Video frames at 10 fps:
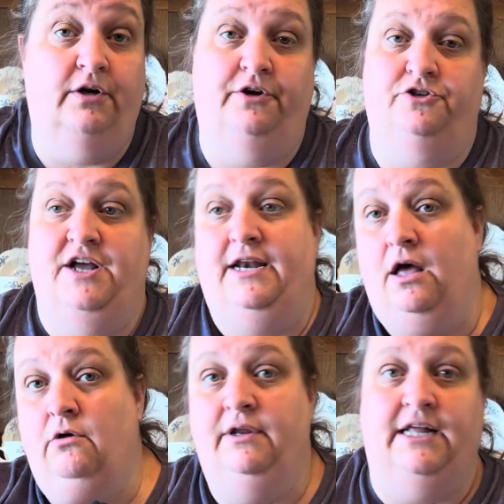and you're trying to
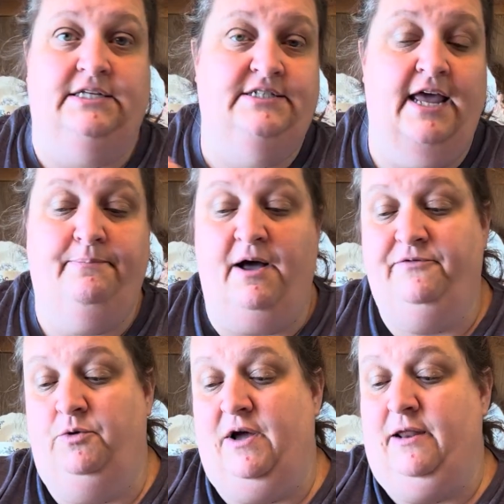hold it, get your tape off.
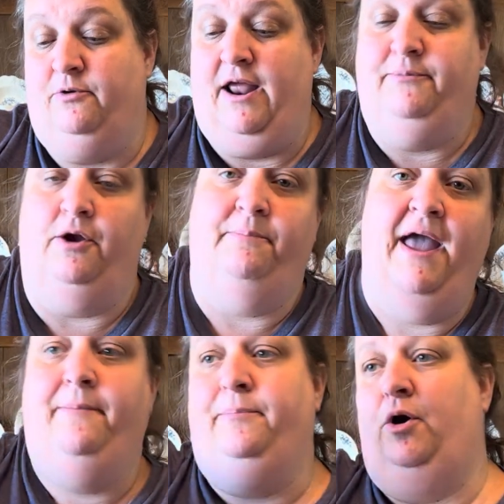You wind up grabbing your
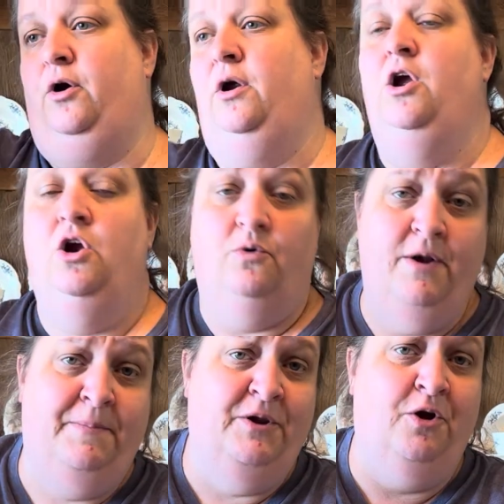paper,
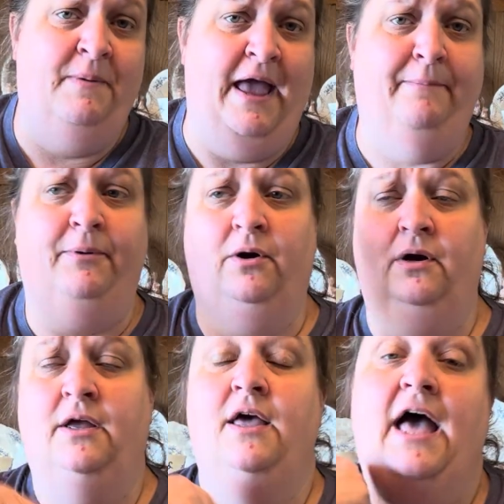ripping your
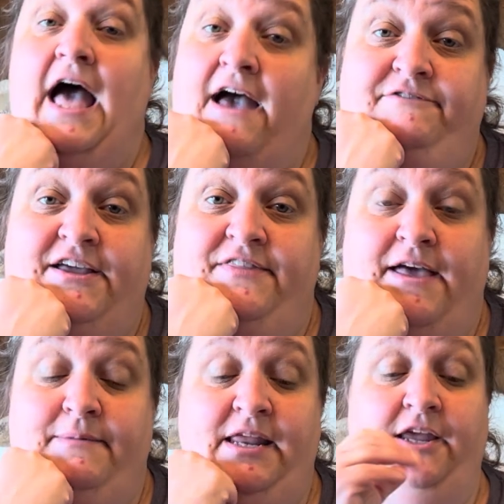paper. I've done
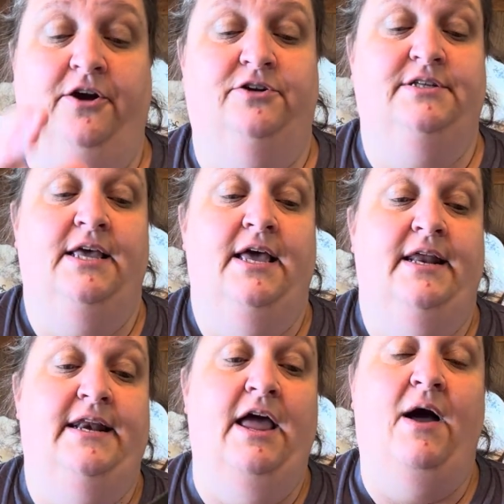that many years.
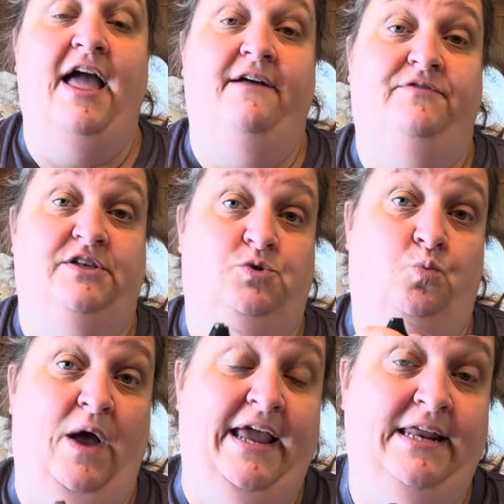Now I have this
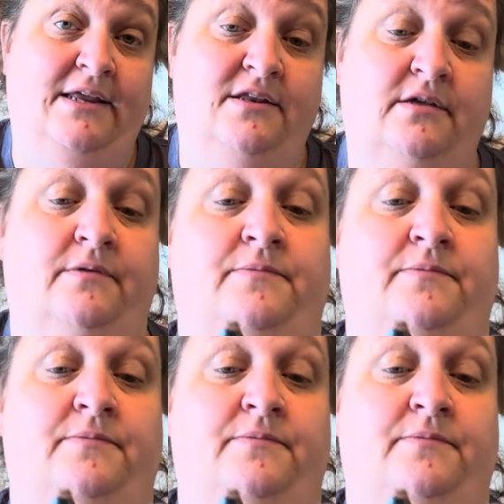weighted